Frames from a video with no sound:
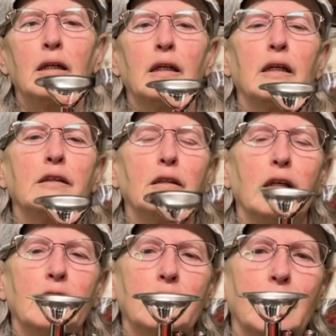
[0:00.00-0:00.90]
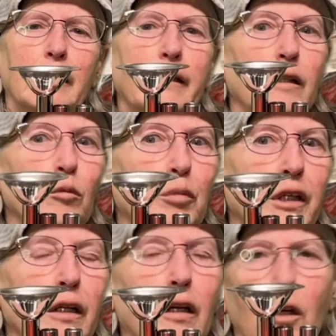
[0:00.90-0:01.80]
It's a little
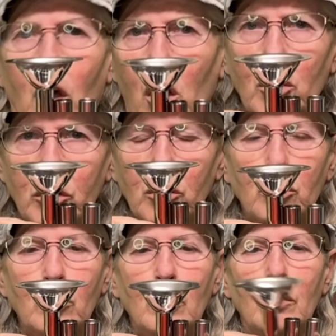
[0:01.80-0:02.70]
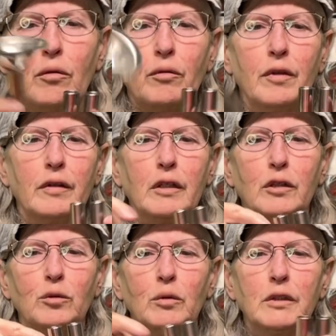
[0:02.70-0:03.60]
bit longer than
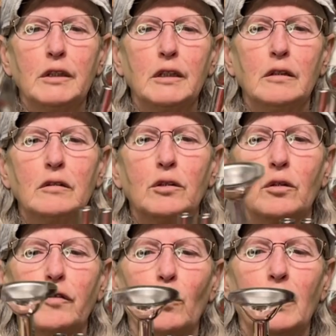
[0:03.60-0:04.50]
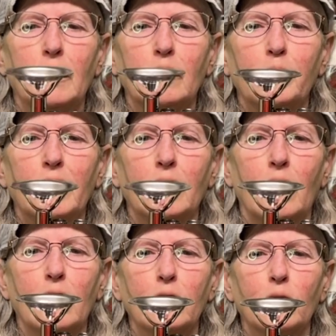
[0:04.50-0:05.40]
these ones here, so if you want a little bit
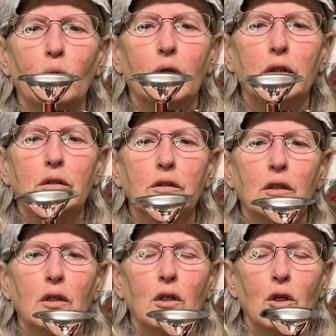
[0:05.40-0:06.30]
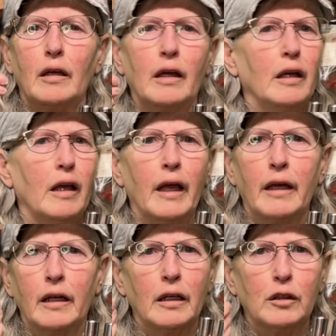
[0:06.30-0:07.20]
longer ones
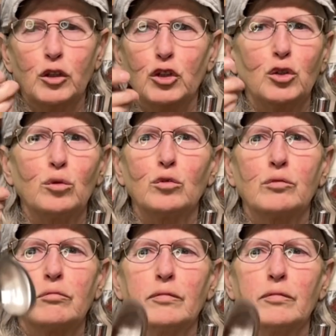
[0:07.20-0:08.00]
and you